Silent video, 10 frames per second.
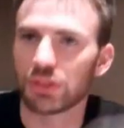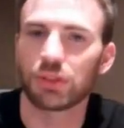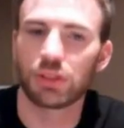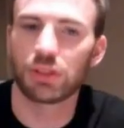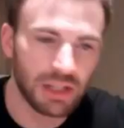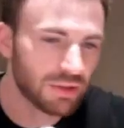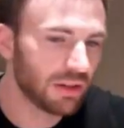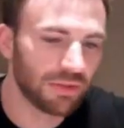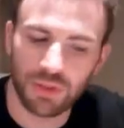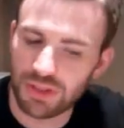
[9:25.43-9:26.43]
You know, you might try
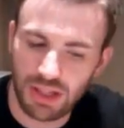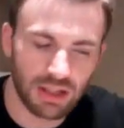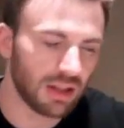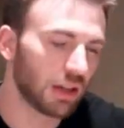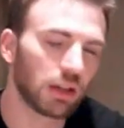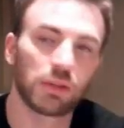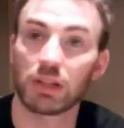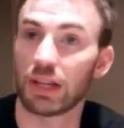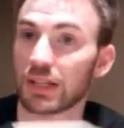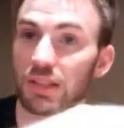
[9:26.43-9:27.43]
the first take here, and
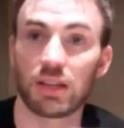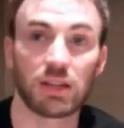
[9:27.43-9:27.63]
the next take